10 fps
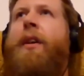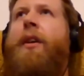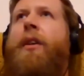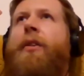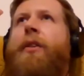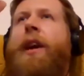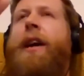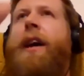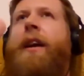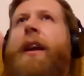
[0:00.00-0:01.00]

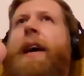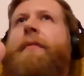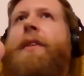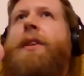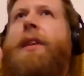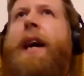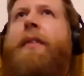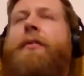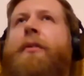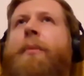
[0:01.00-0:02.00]
looking at life and
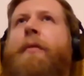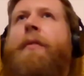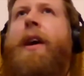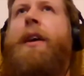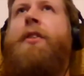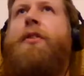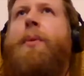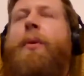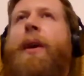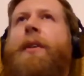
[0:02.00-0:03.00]
death from the vantage
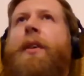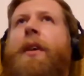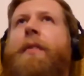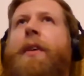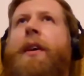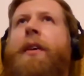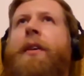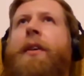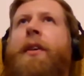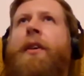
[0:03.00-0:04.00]
point of a
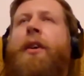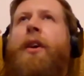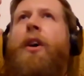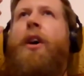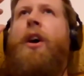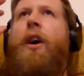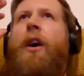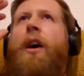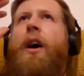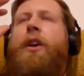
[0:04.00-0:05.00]

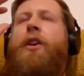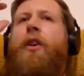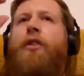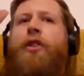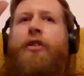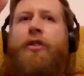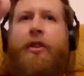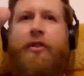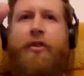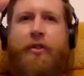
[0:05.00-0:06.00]
a
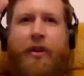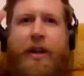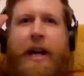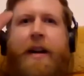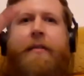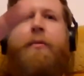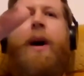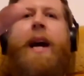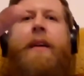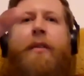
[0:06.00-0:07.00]
consciousness or a kind of
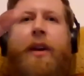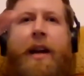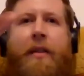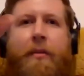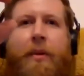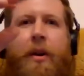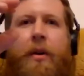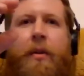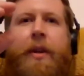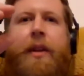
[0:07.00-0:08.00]
way of looking at the
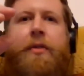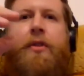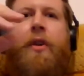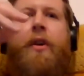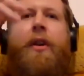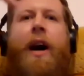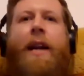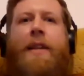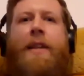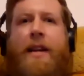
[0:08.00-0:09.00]
world that is not
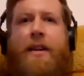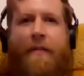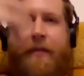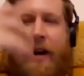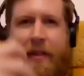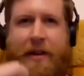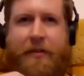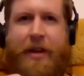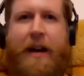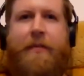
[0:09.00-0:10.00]
identified, that
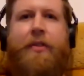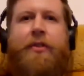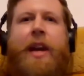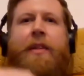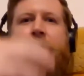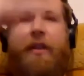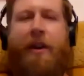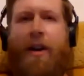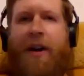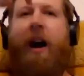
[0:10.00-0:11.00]
doesn't have this sense that
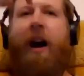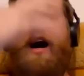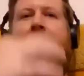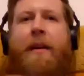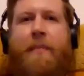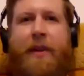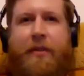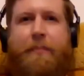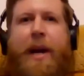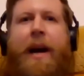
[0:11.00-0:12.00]
I am
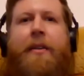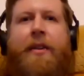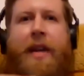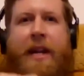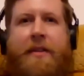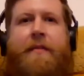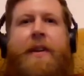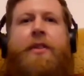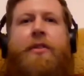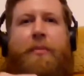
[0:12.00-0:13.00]
this bounded
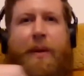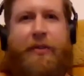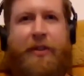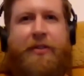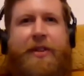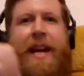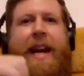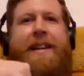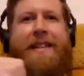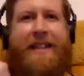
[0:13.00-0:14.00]
individual persistent
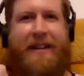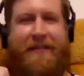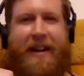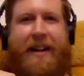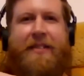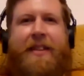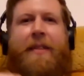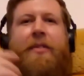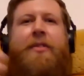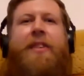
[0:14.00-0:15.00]
entity, right? So
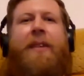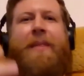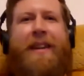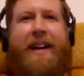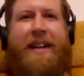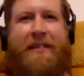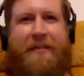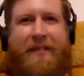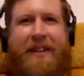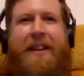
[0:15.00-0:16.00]
there was right. some kind
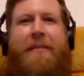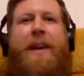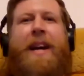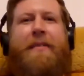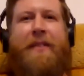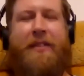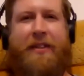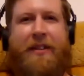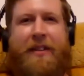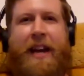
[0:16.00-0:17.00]
of
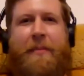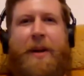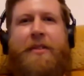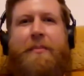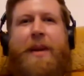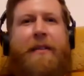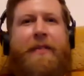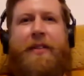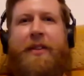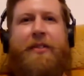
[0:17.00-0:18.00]
metaphysics in there, but it's a
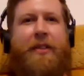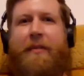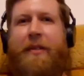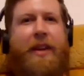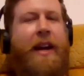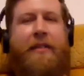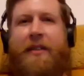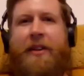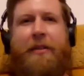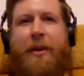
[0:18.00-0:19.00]
metaphysics that I would say is
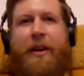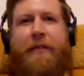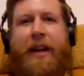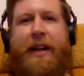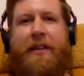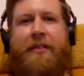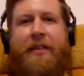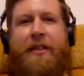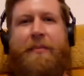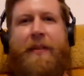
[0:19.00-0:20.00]
perfectly
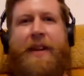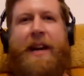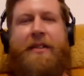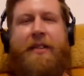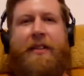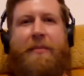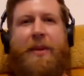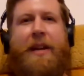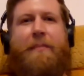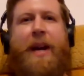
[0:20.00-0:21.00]
consistent with naturalism.
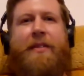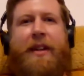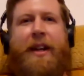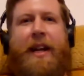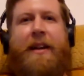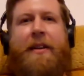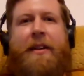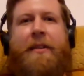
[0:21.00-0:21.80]
And he basically